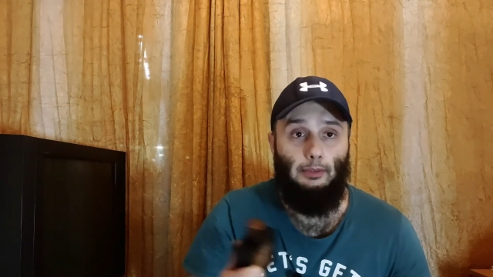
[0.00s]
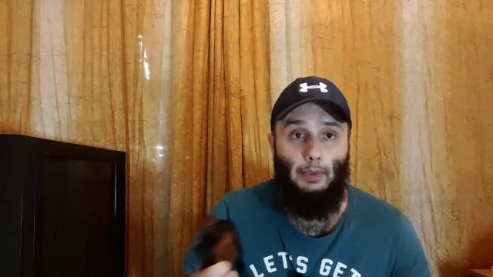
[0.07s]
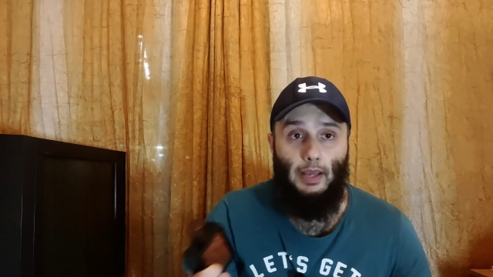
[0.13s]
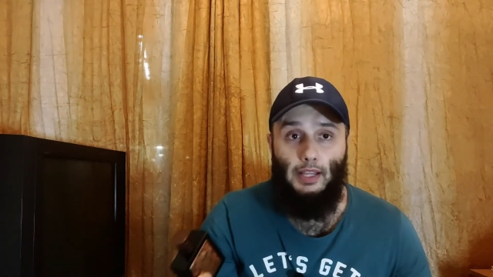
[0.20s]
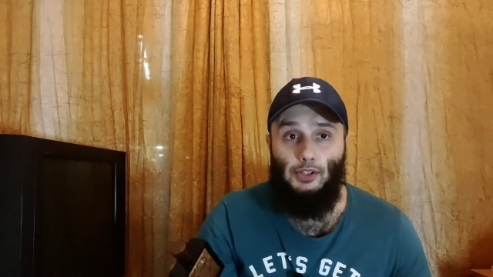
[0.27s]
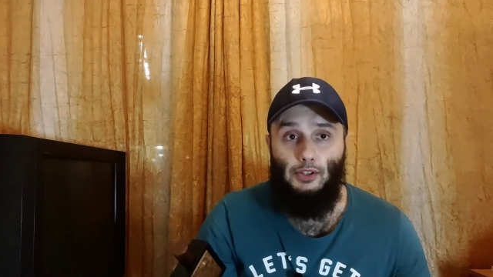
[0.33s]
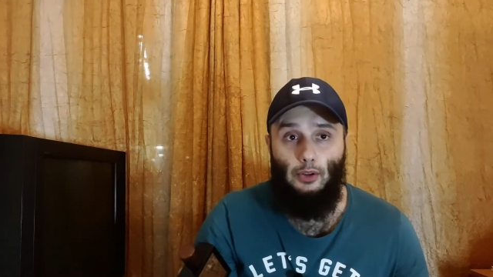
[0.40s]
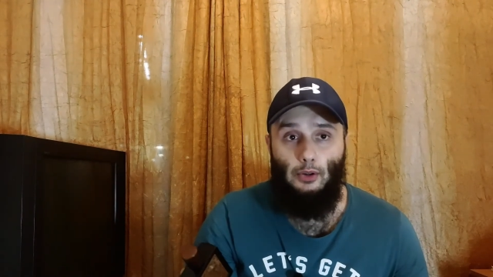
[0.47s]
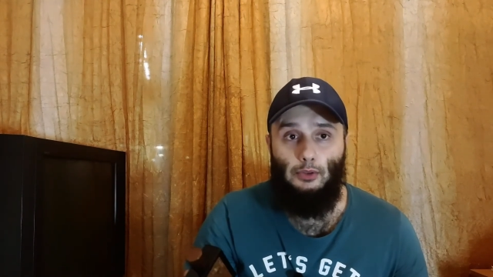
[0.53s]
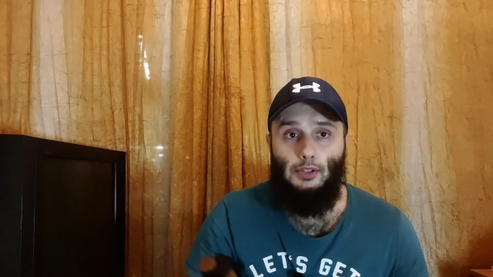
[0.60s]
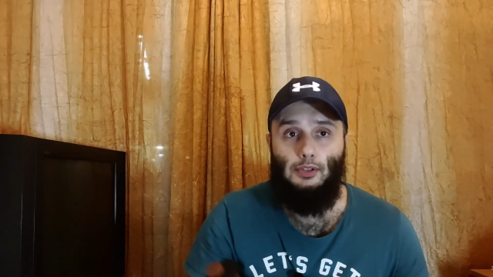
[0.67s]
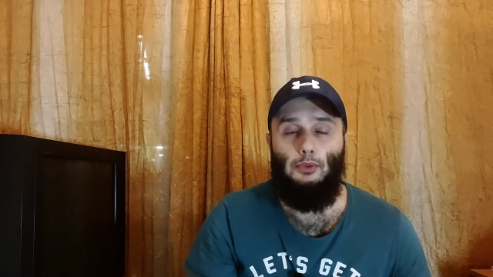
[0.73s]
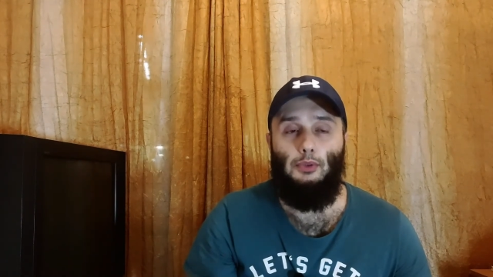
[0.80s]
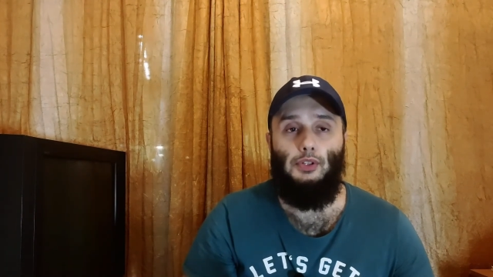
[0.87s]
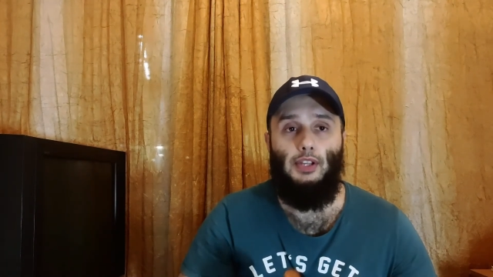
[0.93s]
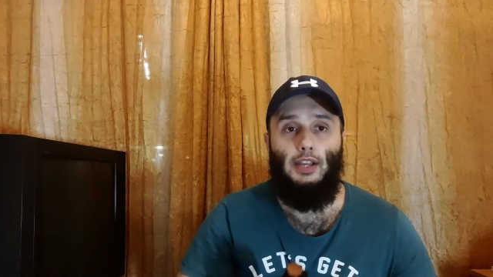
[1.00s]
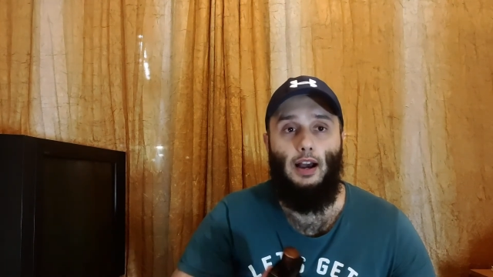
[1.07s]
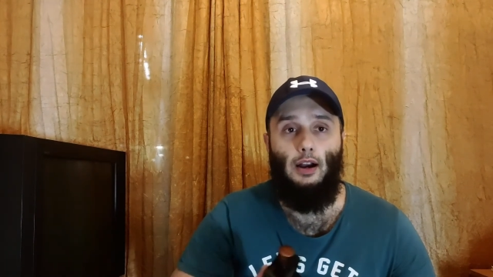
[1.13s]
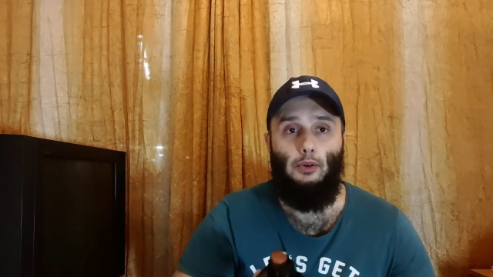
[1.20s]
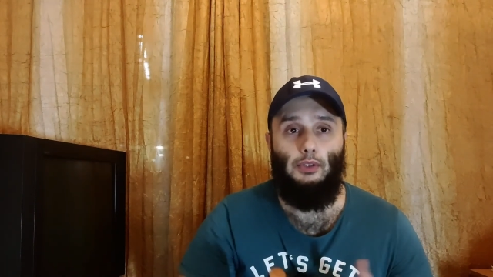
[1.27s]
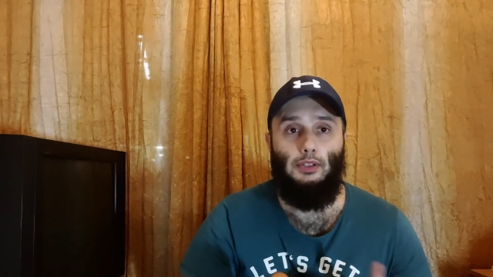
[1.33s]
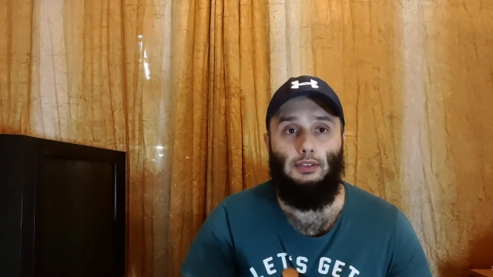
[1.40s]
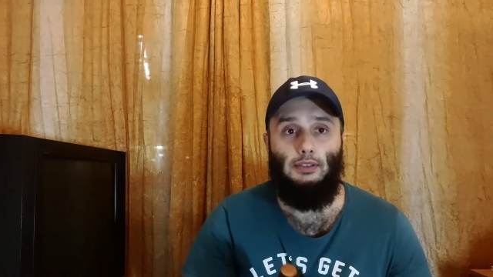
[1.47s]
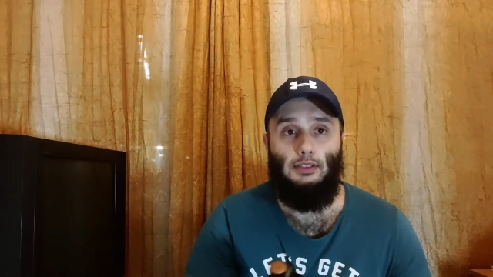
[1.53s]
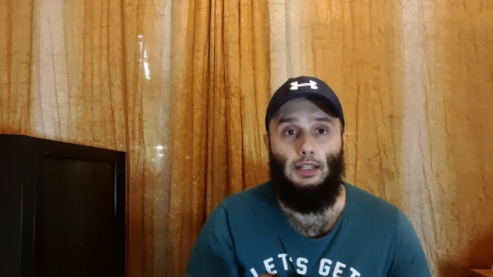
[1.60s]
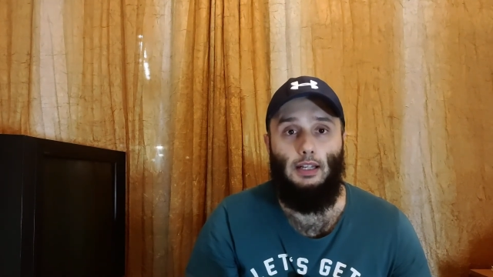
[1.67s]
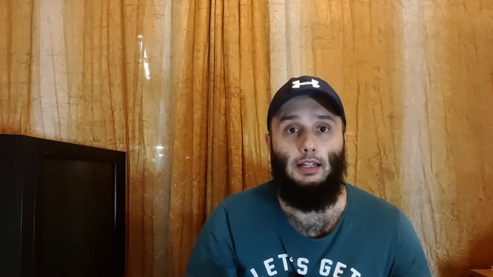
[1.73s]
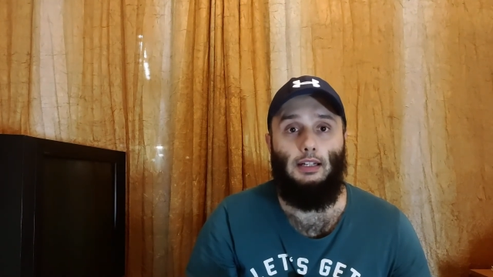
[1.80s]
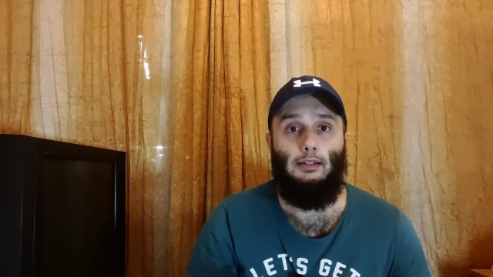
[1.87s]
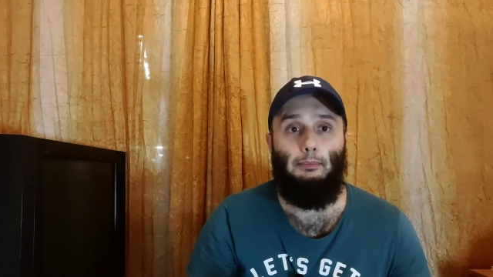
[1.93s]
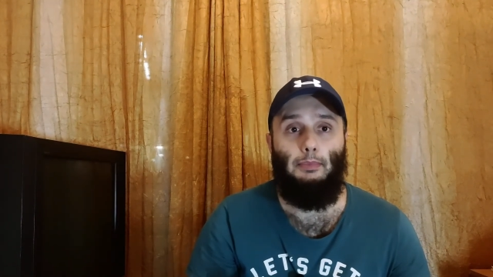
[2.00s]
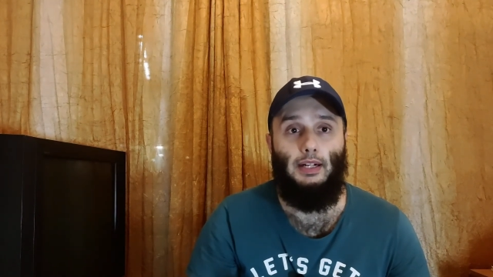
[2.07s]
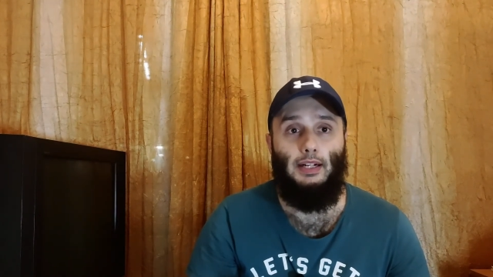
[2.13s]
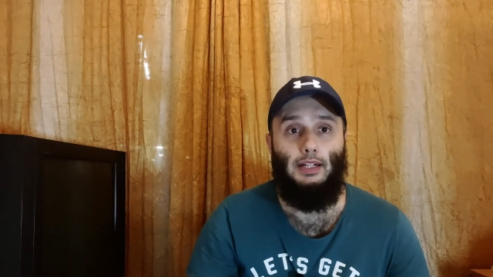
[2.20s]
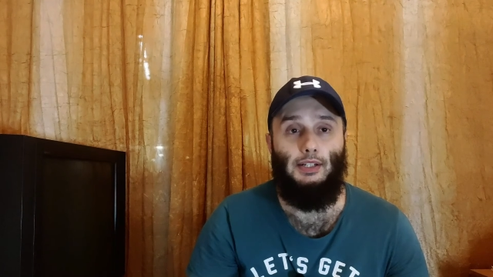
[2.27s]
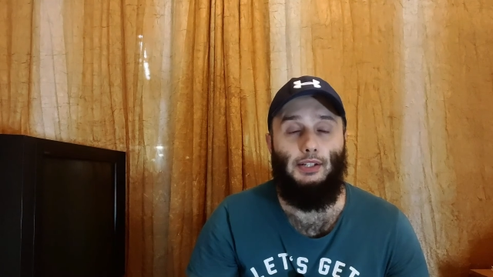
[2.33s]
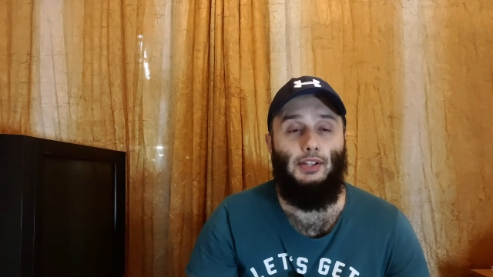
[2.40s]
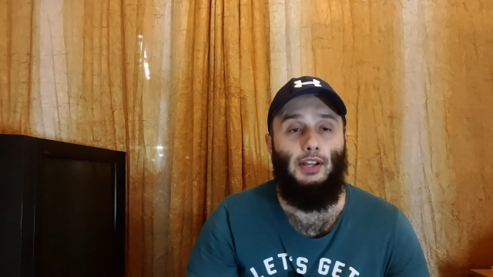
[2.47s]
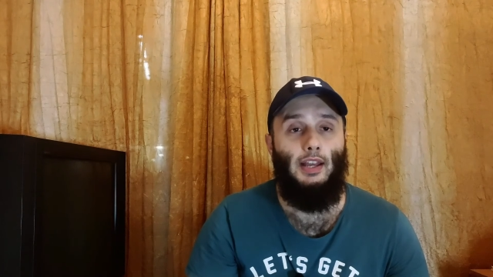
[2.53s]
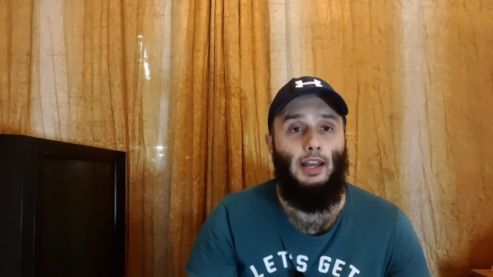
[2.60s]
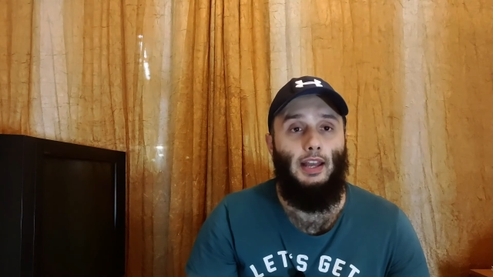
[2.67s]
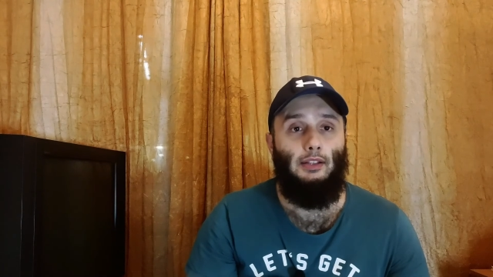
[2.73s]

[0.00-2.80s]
base notes to see how it compares